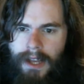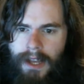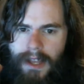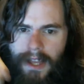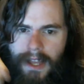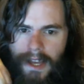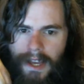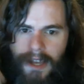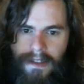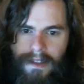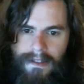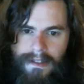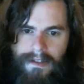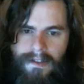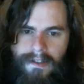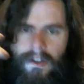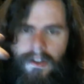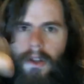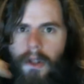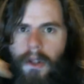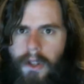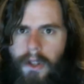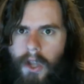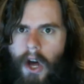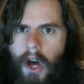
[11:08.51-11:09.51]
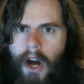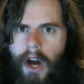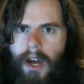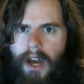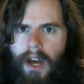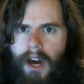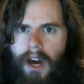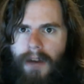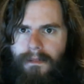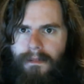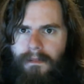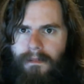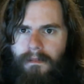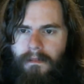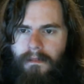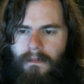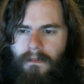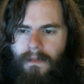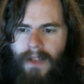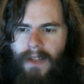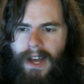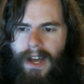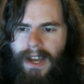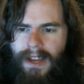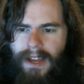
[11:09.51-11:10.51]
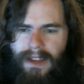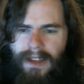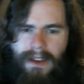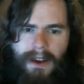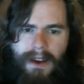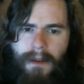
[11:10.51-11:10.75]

they can still lock up like